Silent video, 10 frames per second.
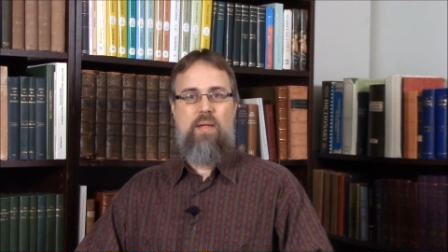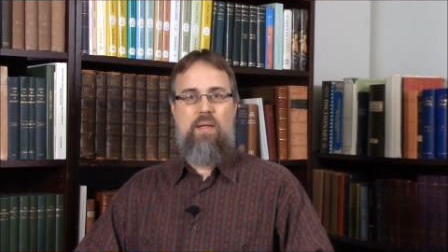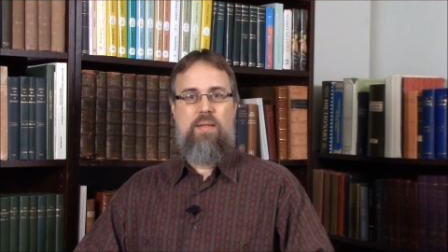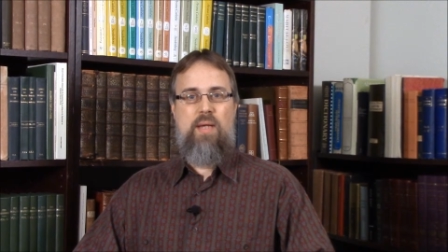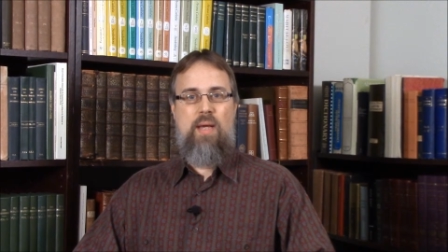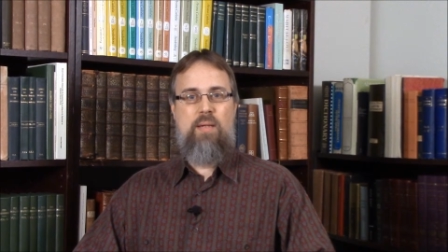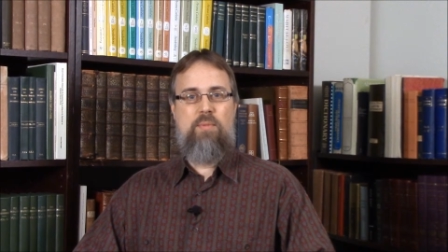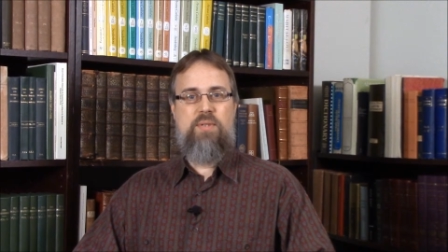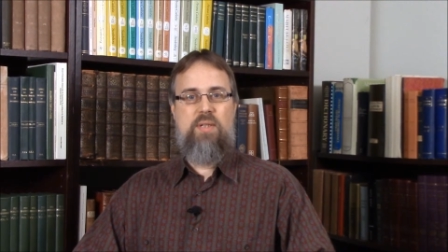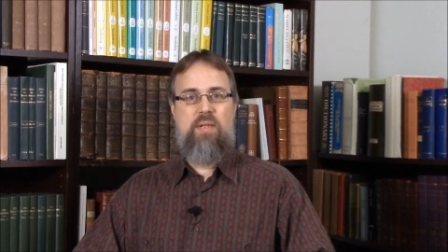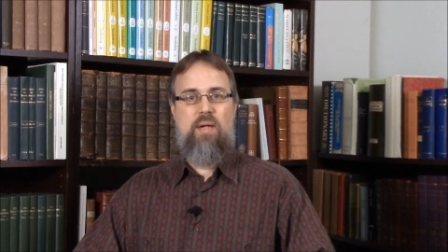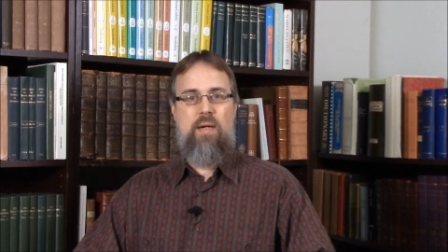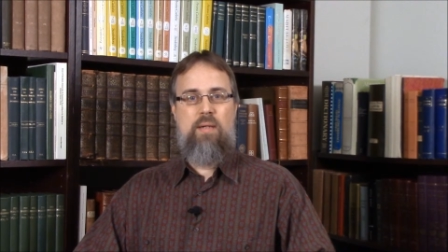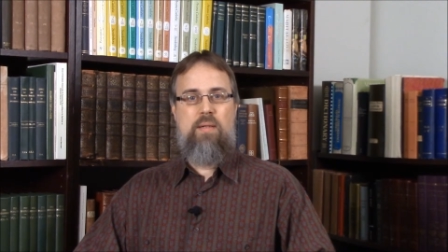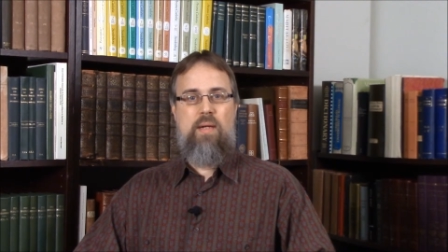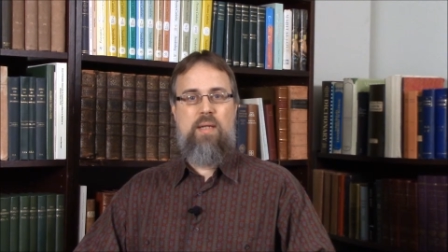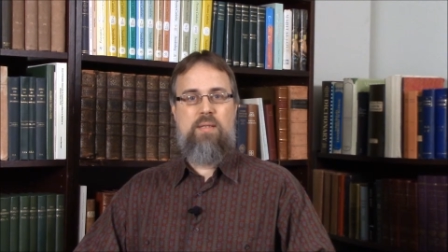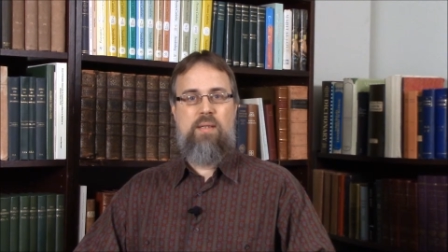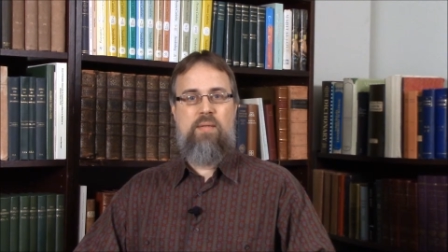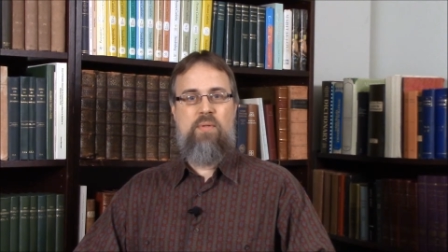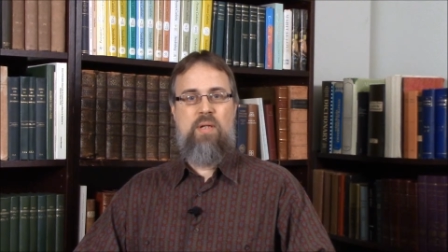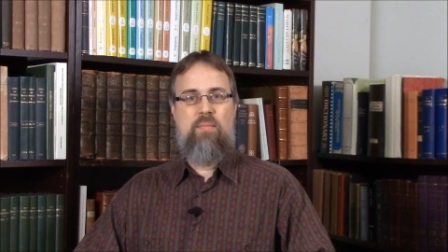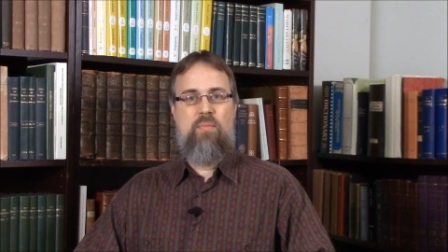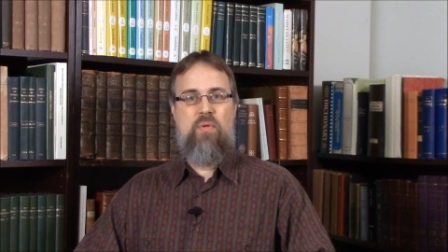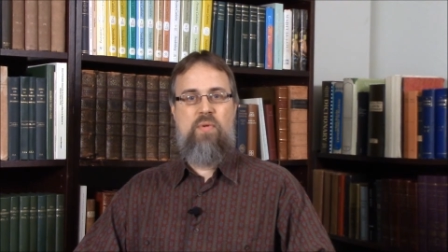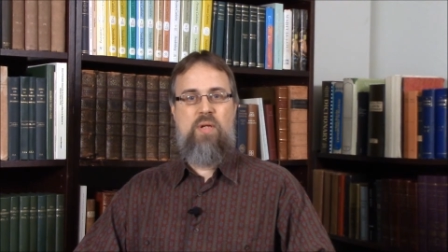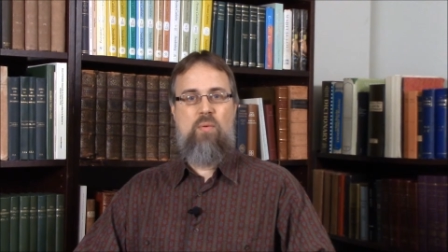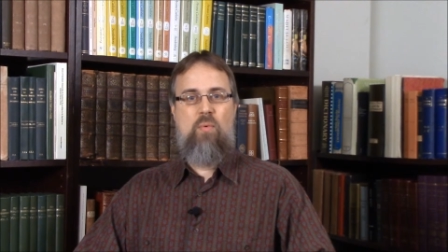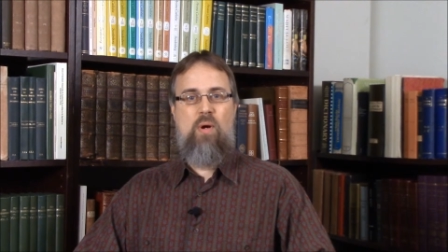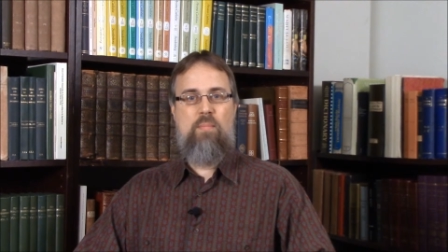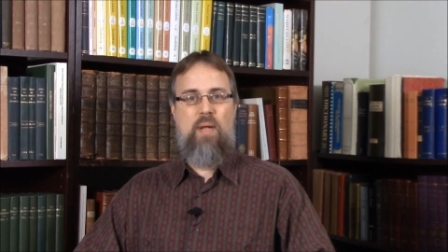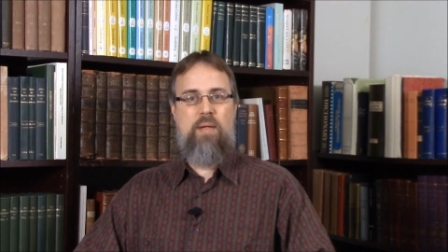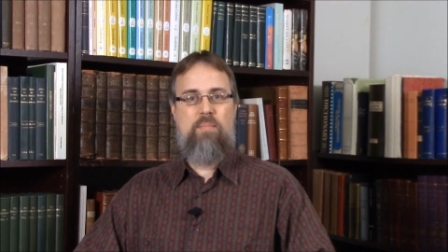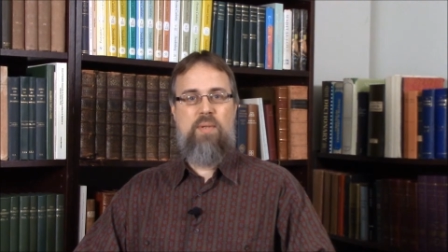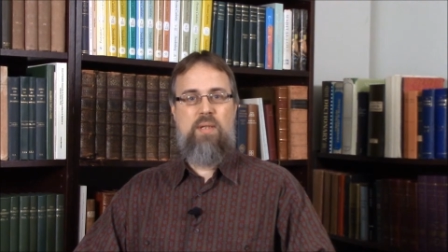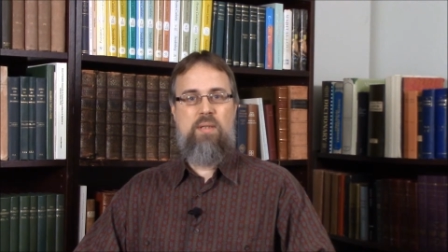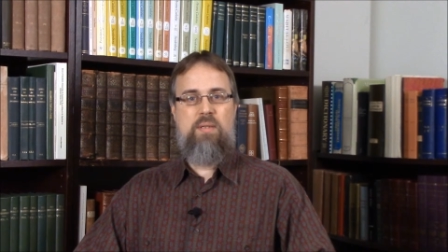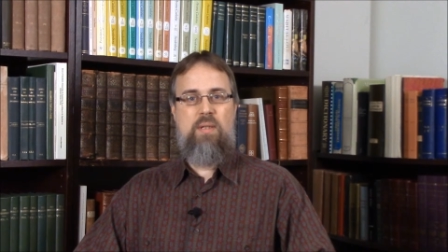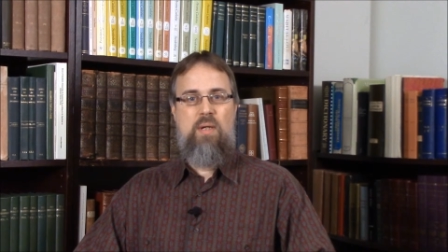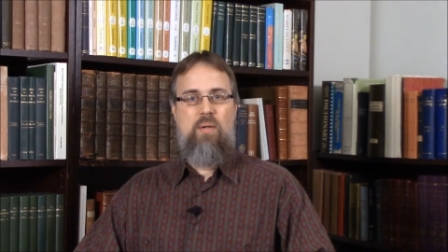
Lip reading: The animals in the garden, as living, moving, warm-blooded beings,